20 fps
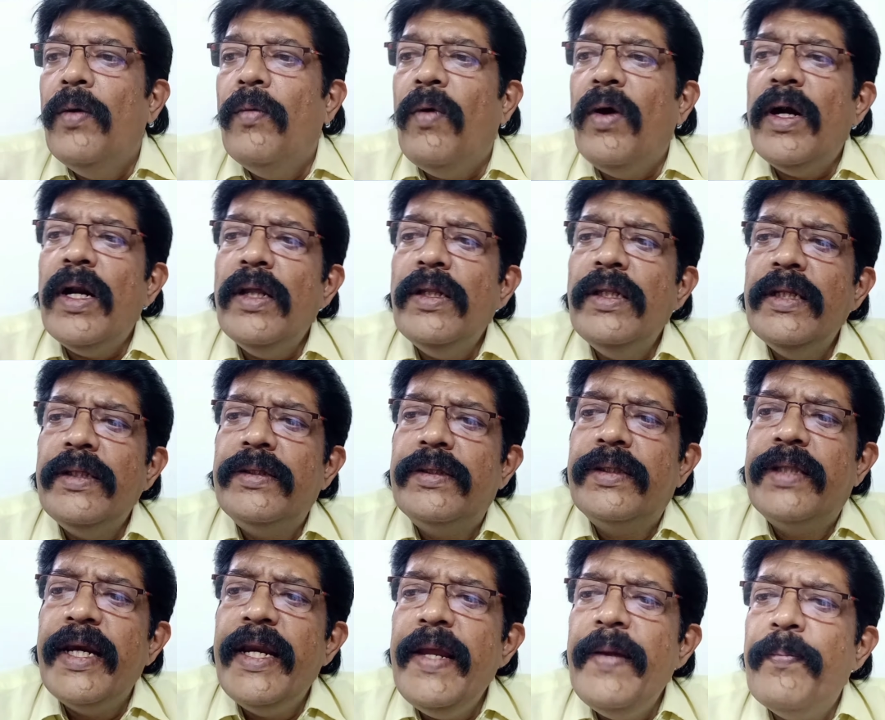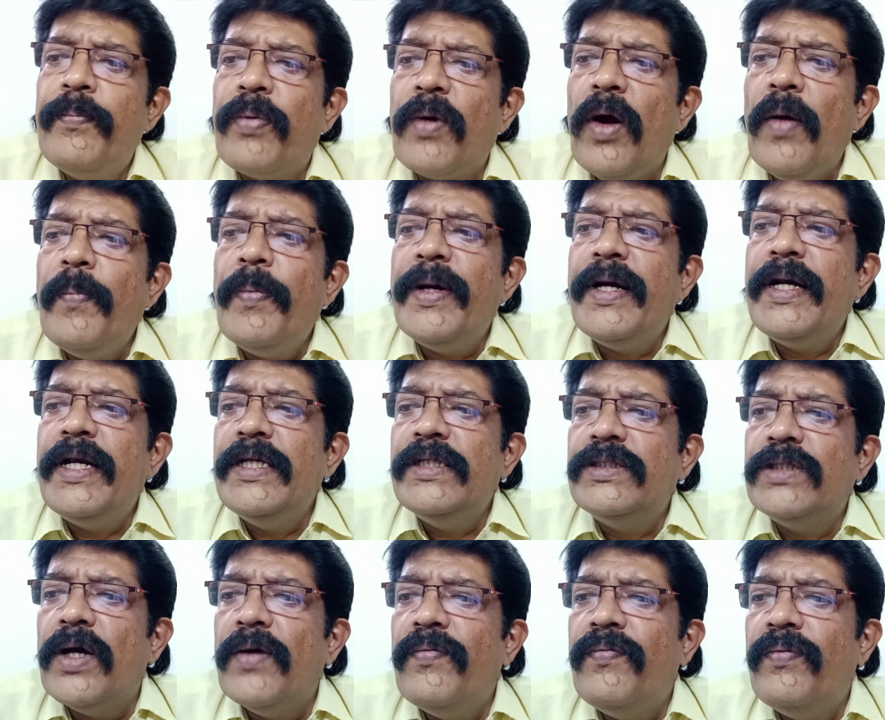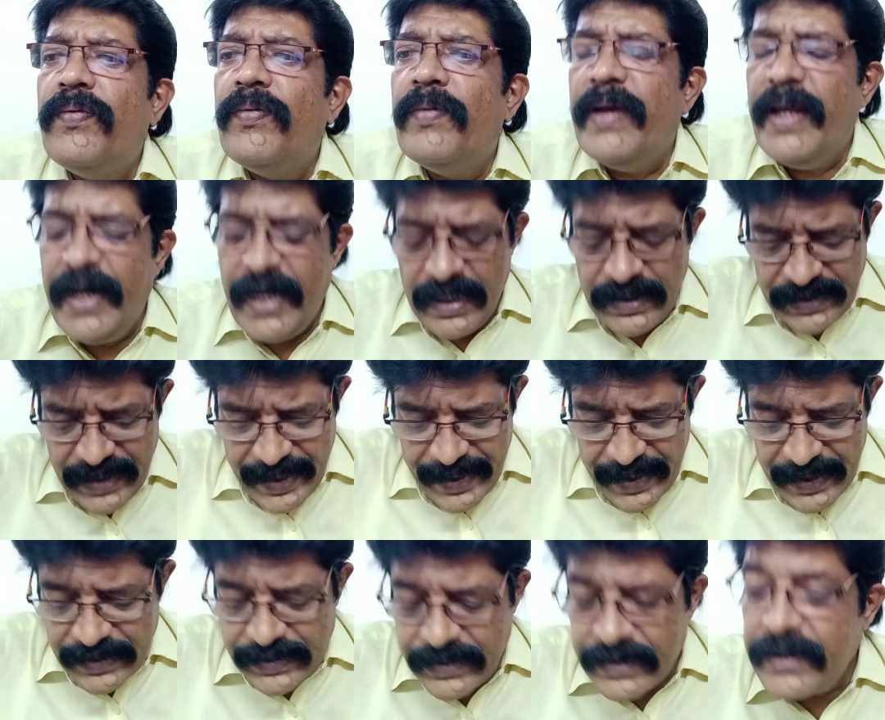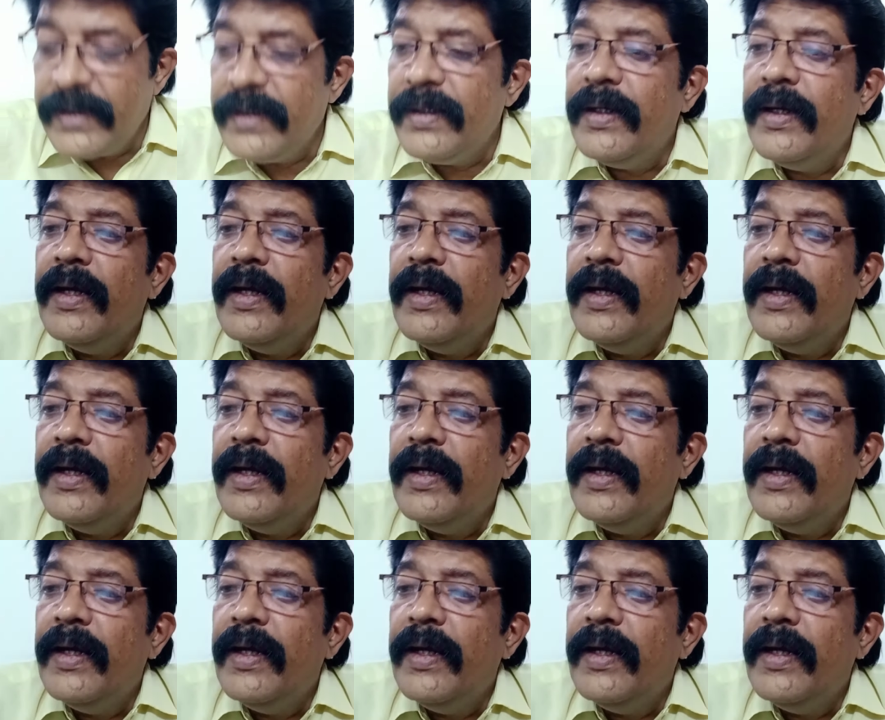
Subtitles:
What are the three properties of NSAIDs?